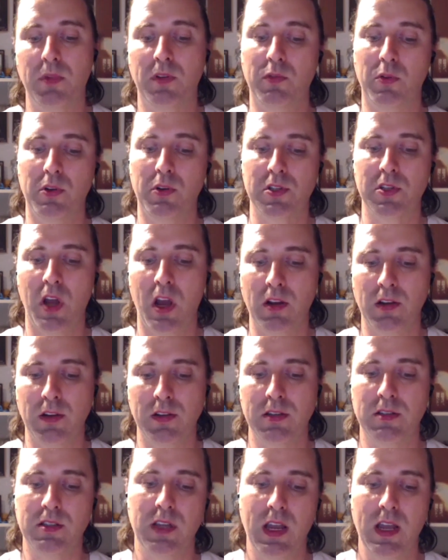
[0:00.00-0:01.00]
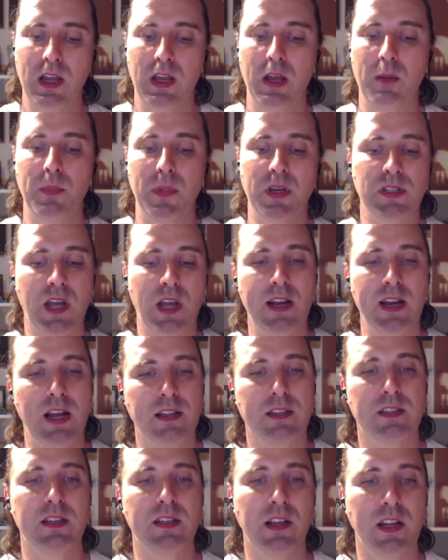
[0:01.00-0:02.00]
Before Silence, Miss
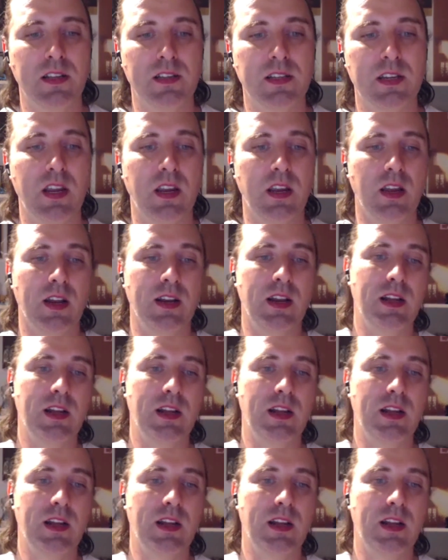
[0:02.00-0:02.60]
Anat Stalinsky.